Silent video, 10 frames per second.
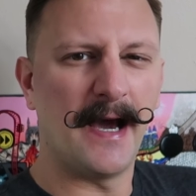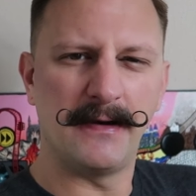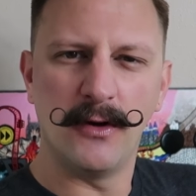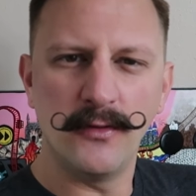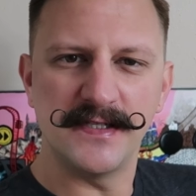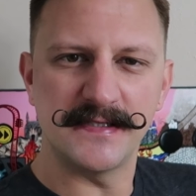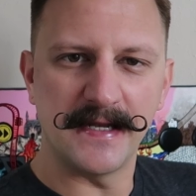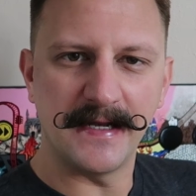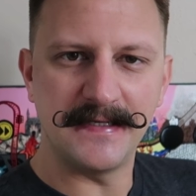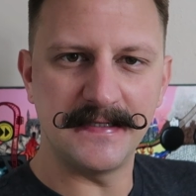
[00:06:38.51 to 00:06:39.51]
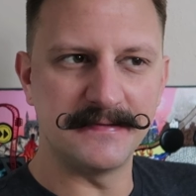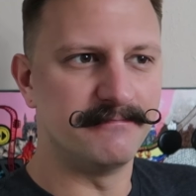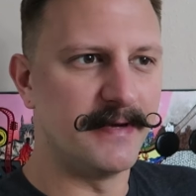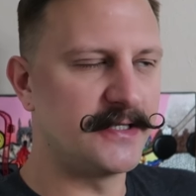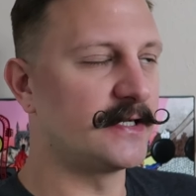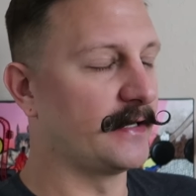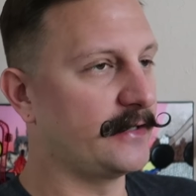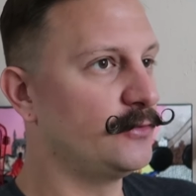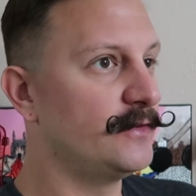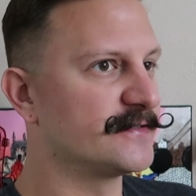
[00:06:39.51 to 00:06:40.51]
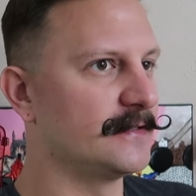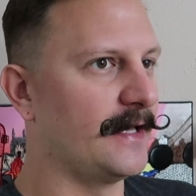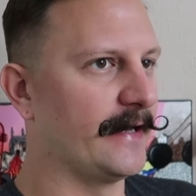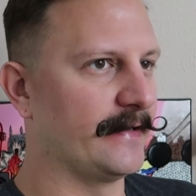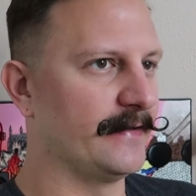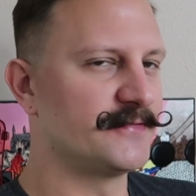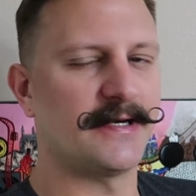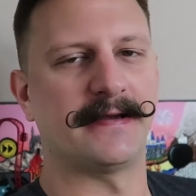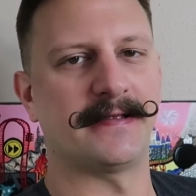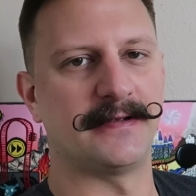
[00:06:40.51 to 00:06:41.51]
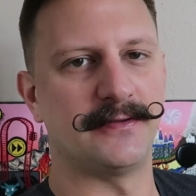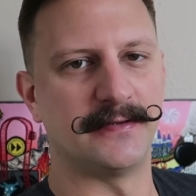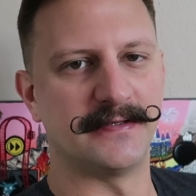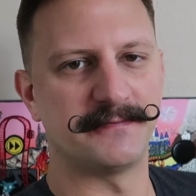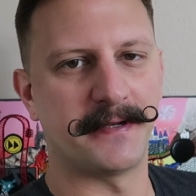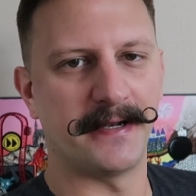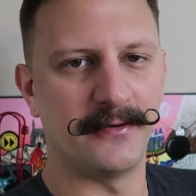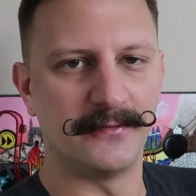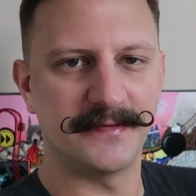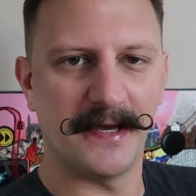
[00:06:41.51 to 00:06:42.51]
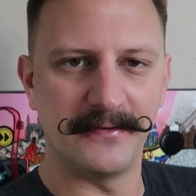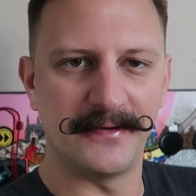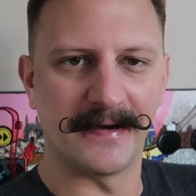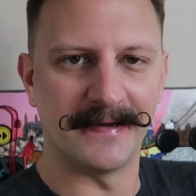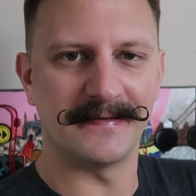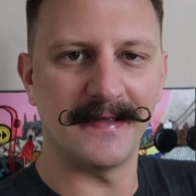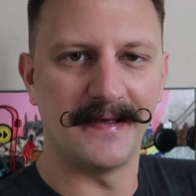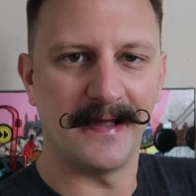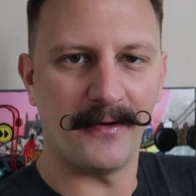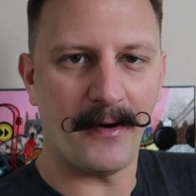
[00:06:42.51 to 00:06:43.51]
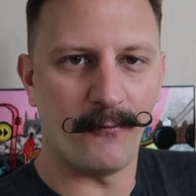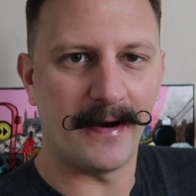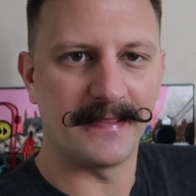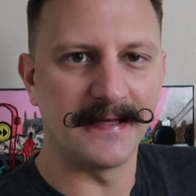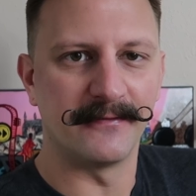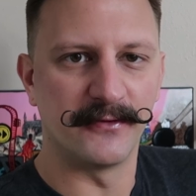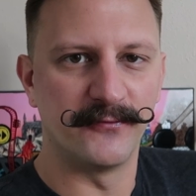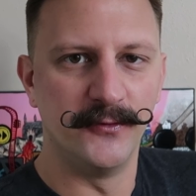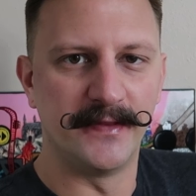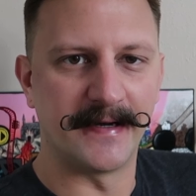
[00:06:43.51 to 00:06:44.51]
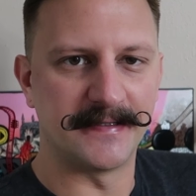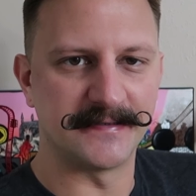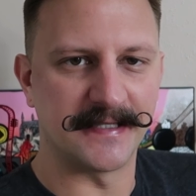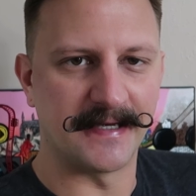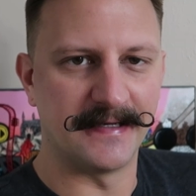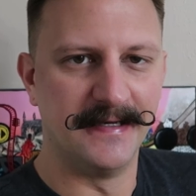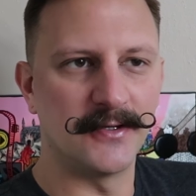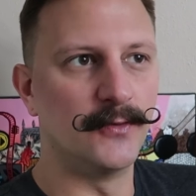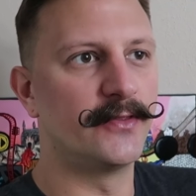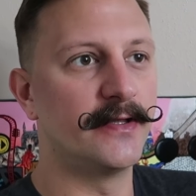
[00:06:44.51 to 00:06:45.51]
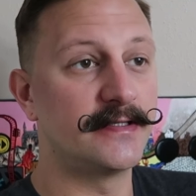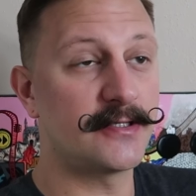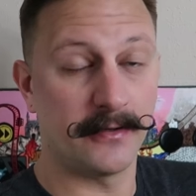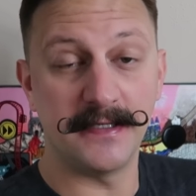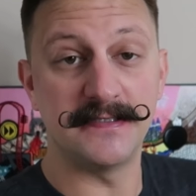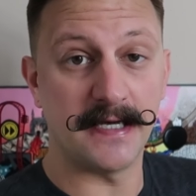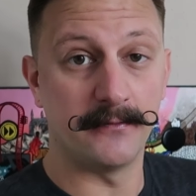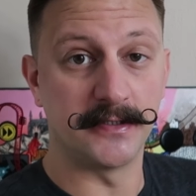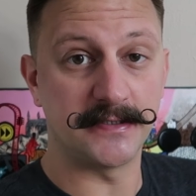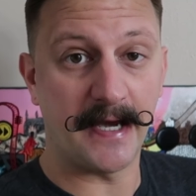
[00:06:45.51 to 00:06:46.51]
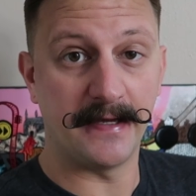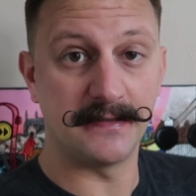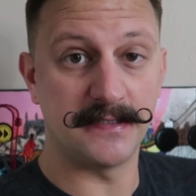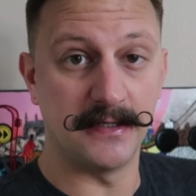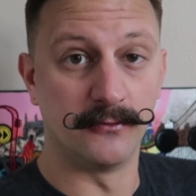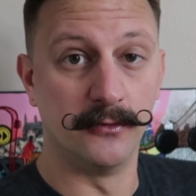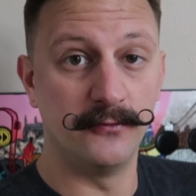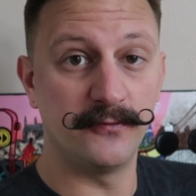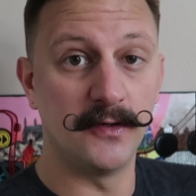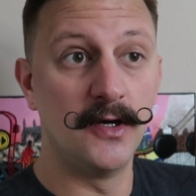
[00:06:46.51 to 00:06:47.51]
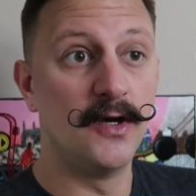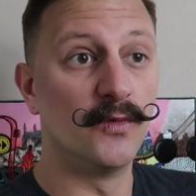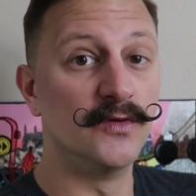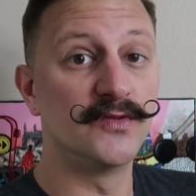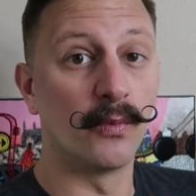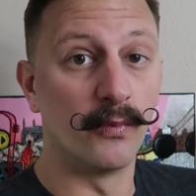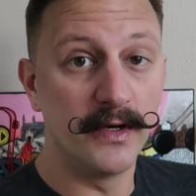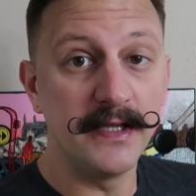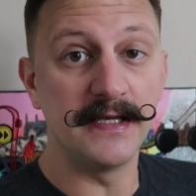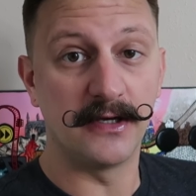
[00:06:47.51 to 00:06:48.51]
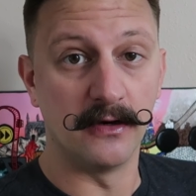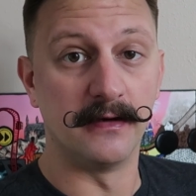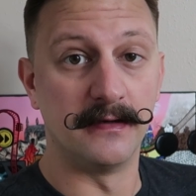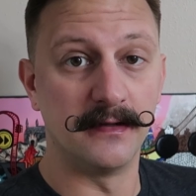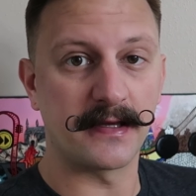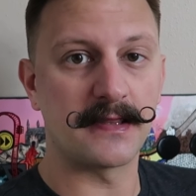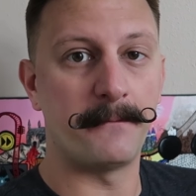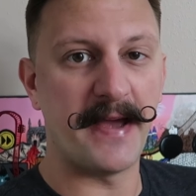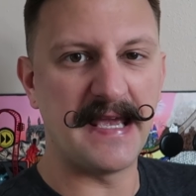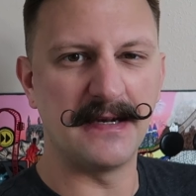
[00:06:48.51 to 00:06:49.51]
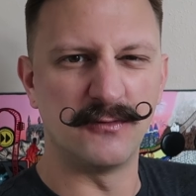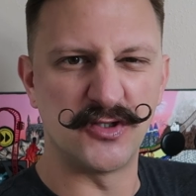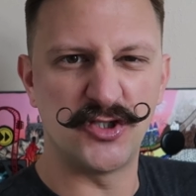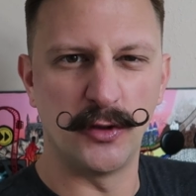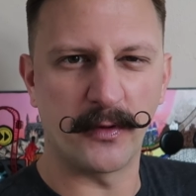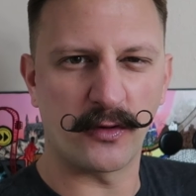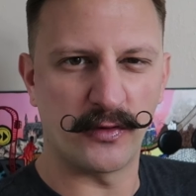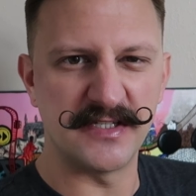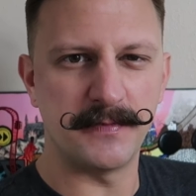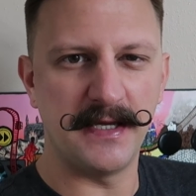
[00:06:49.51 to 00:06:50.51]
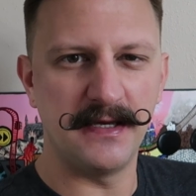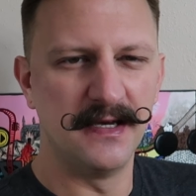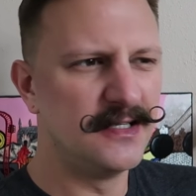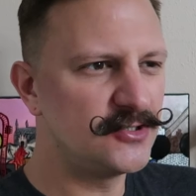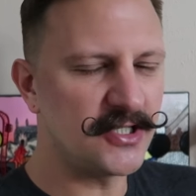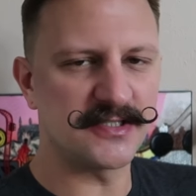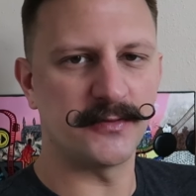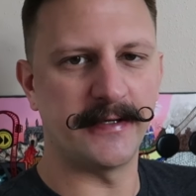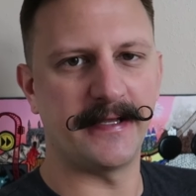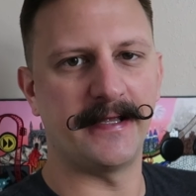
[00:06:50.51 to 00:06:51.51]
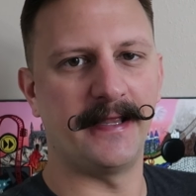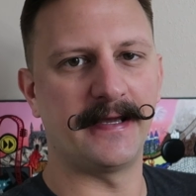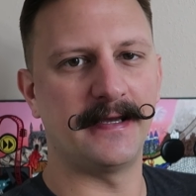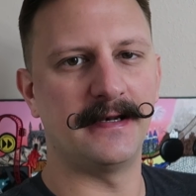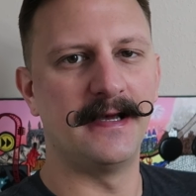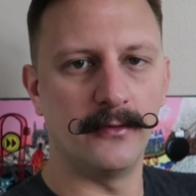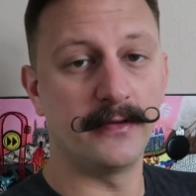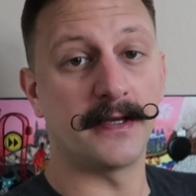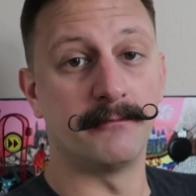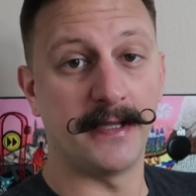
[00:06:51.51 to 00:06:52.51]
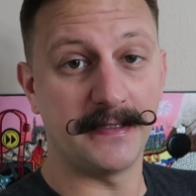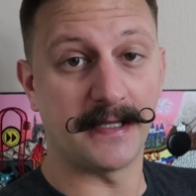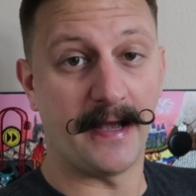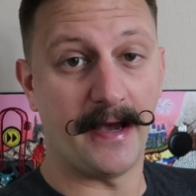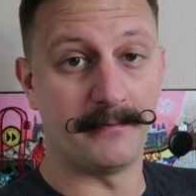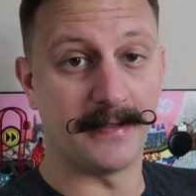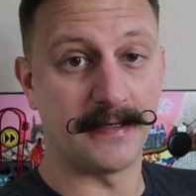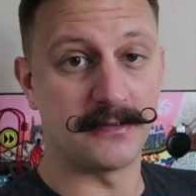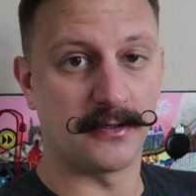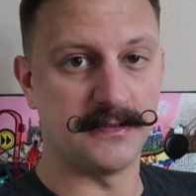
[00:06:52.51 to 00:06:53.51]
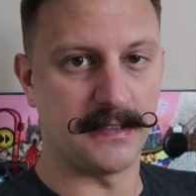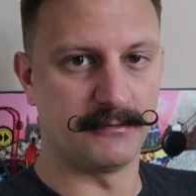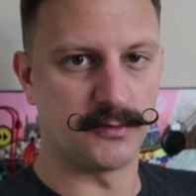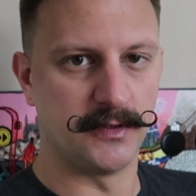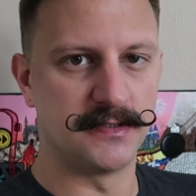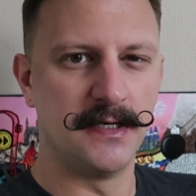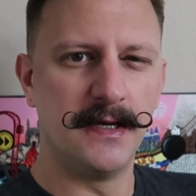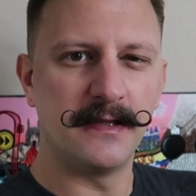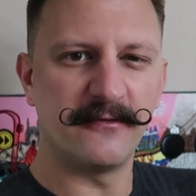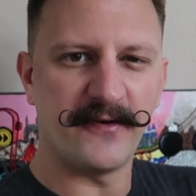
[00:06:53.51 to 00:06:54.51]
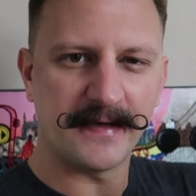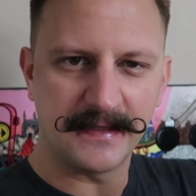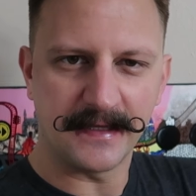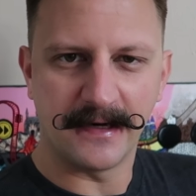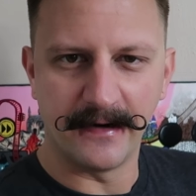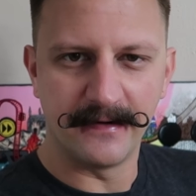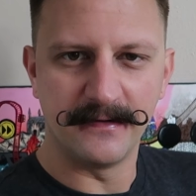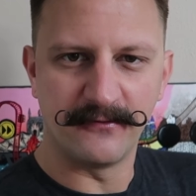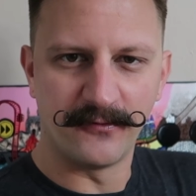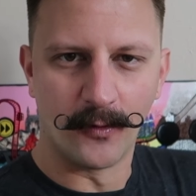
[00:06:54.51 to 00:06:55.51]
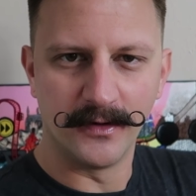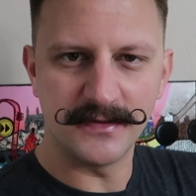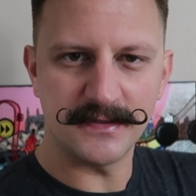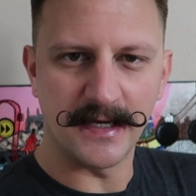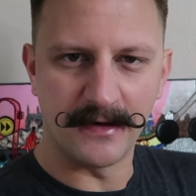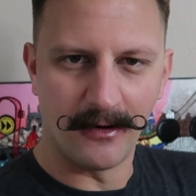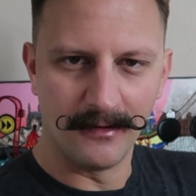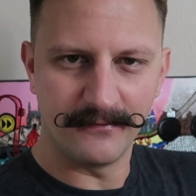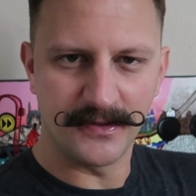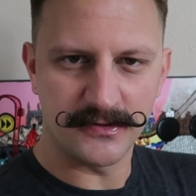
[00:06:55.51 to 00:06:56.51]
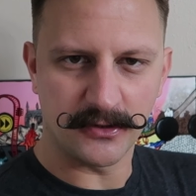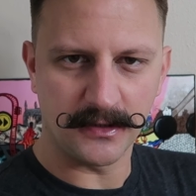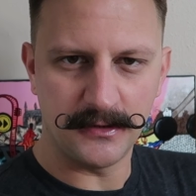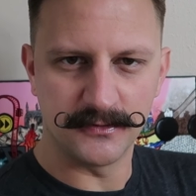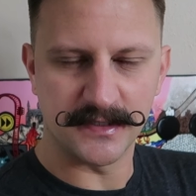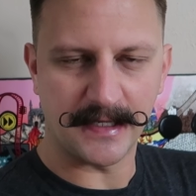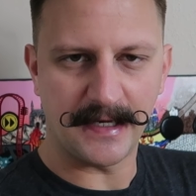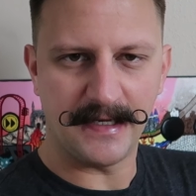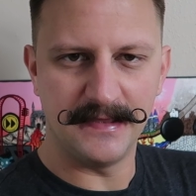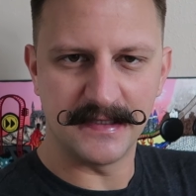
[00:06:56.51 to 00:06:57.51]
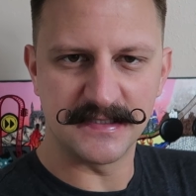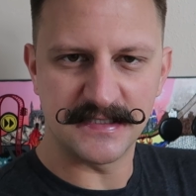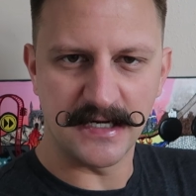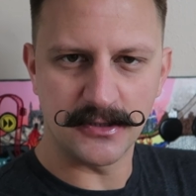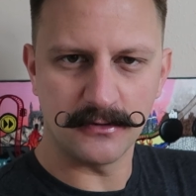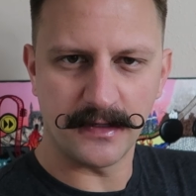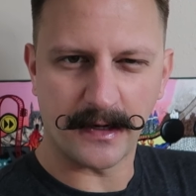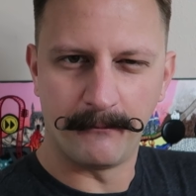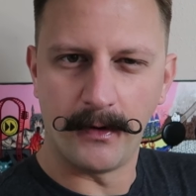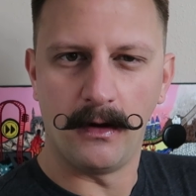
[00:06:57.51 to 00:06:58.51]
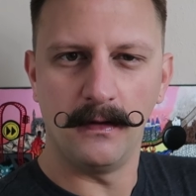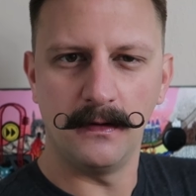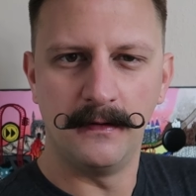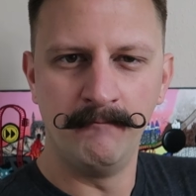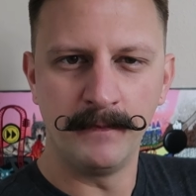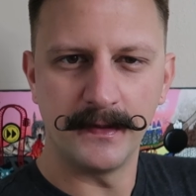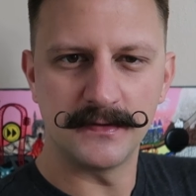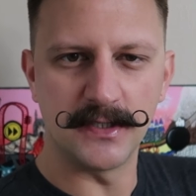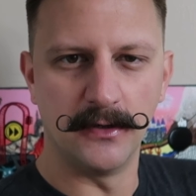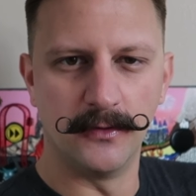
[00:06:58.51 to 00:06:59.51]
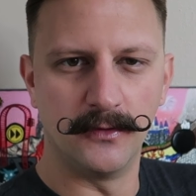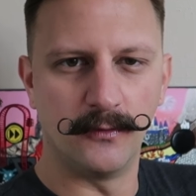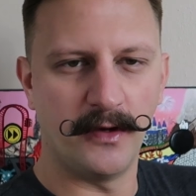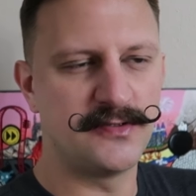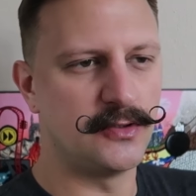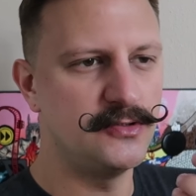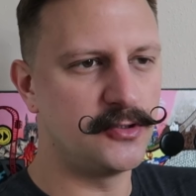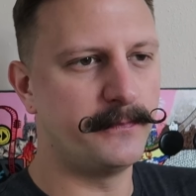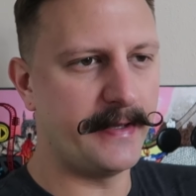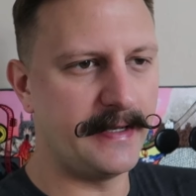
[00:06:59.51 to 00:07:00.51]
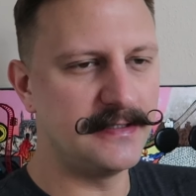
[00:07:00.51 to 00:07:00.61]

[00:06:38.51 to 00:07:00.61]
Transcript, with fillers: I noticed that I didn't mention, and I do this a lot, and I'm sorry that I do this, but I don't tell you guys what I think of the food that I just ate. So the turkey sandwich at Tin Roof was really good. Like the bacon was super crispy, just the way that I like it. The only complaint that I had about that turkey sandwich was the fact that they cut it into fours and all of the turkey was like in the center like a ball. So as soon as you bit